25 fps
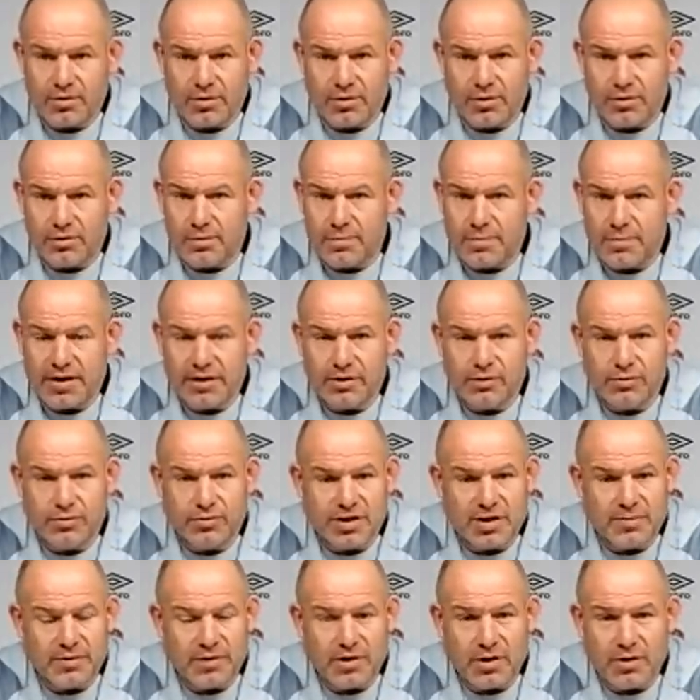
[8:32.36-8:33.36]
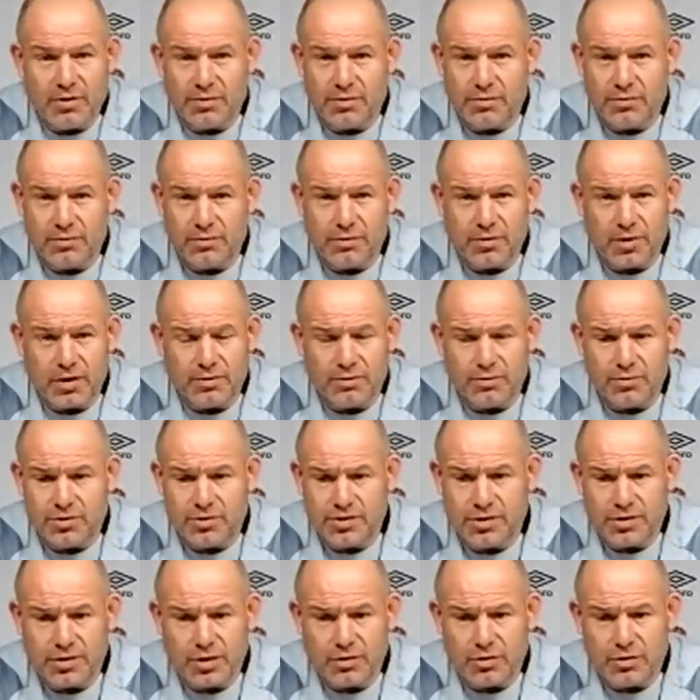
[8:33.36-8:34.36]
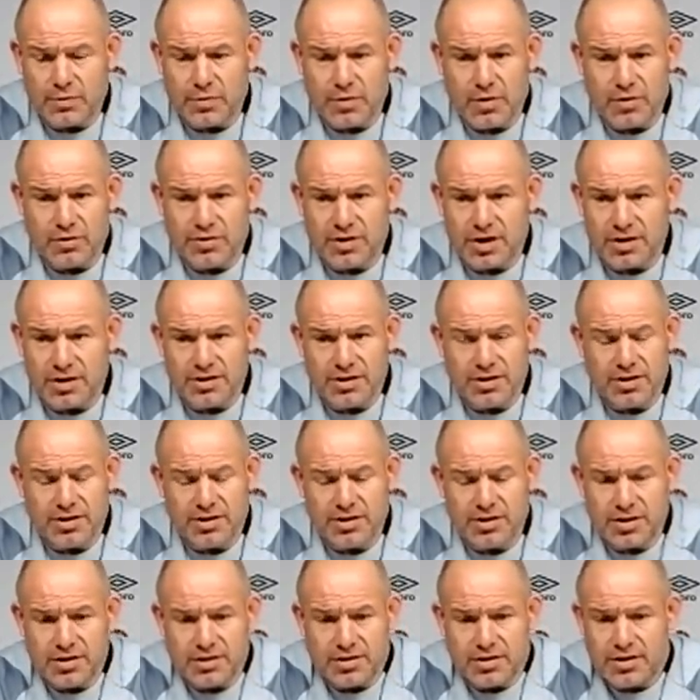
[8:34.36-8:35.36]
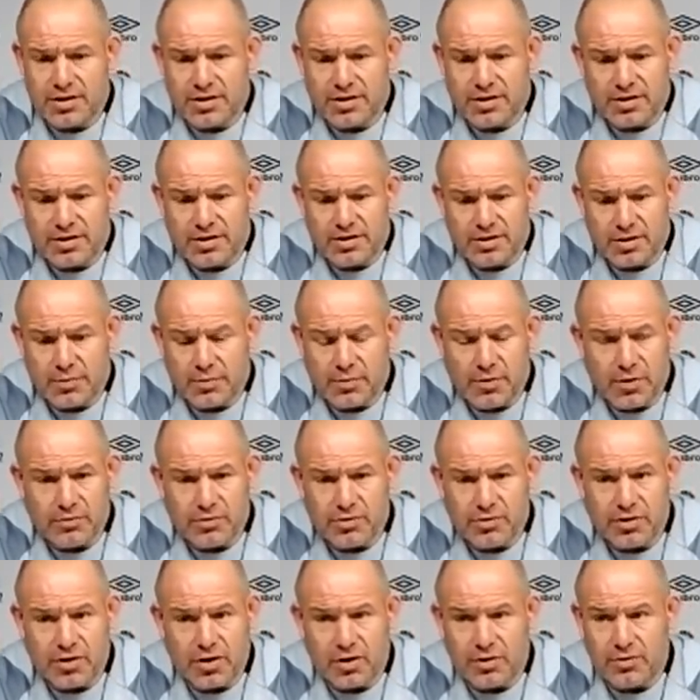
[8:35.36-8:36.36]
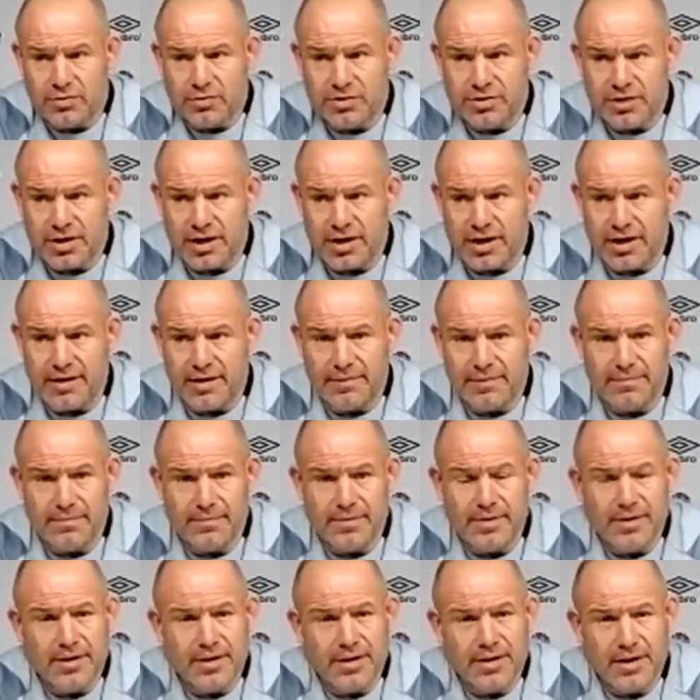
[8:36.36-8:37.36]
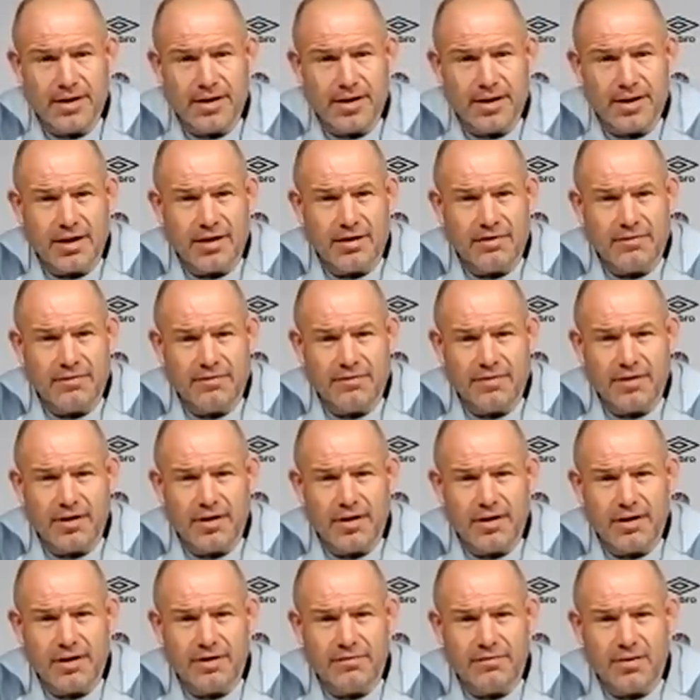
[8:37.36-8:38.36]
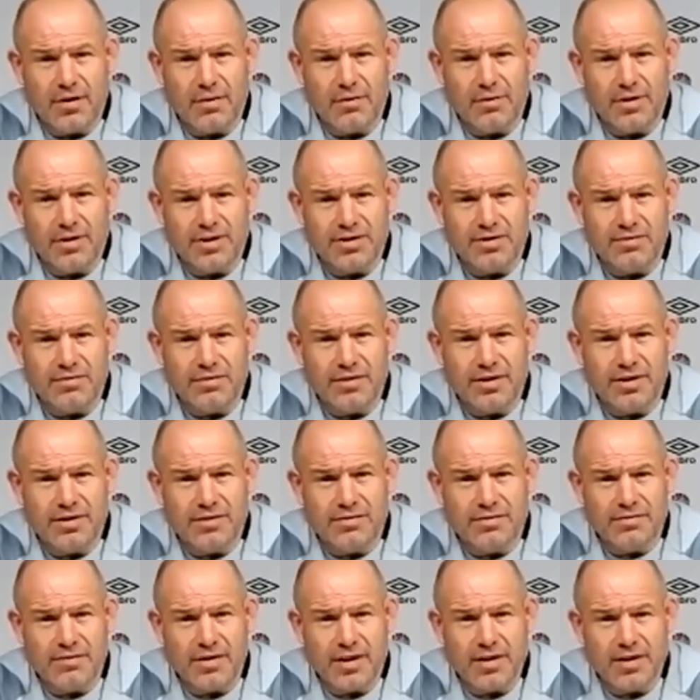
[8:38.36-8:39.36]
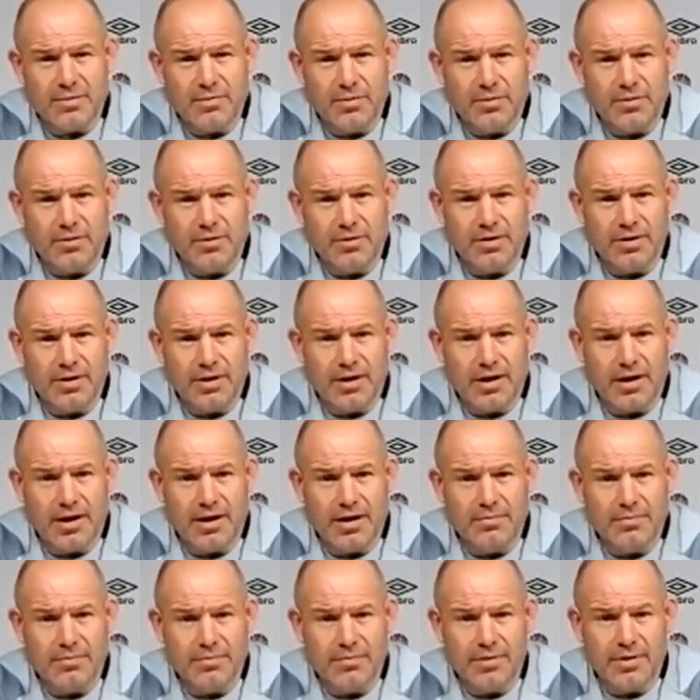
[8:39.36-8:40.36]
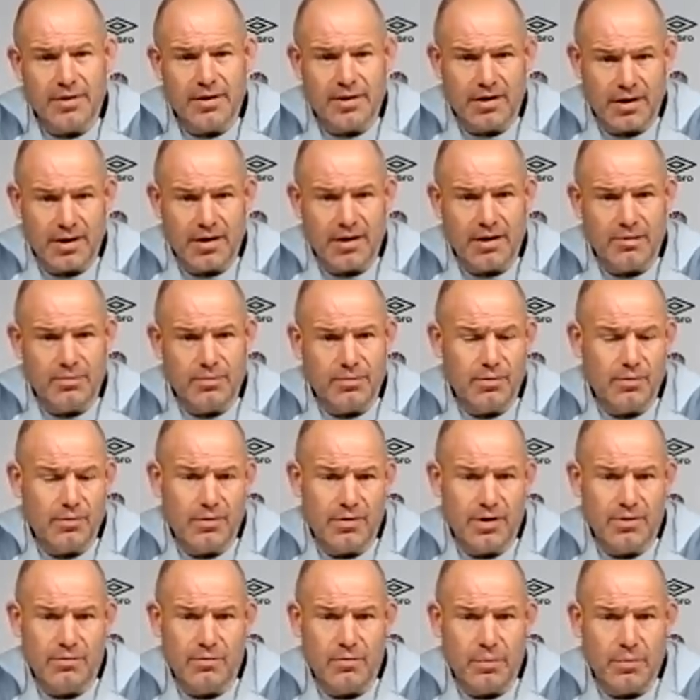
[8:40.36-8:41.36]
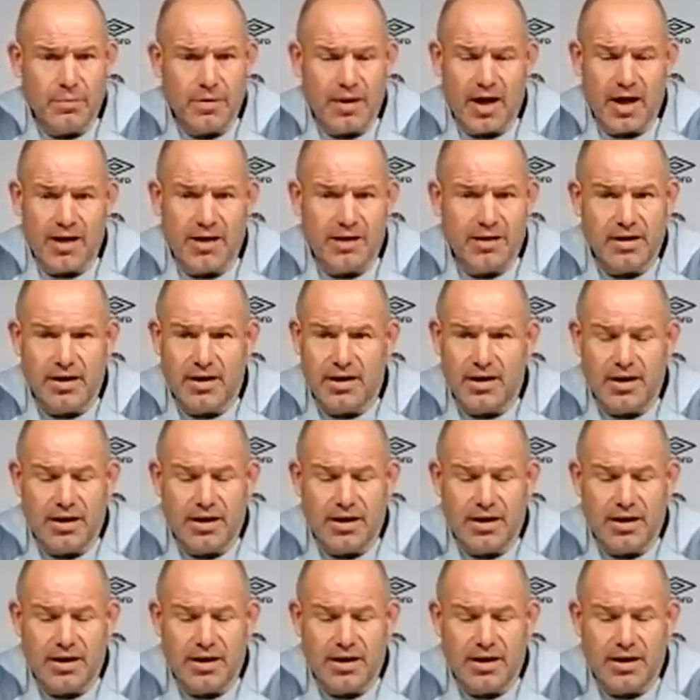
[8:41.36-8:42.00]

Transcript: Look, the medical team are going through those processes and the protocols. If Owen is available, he will play.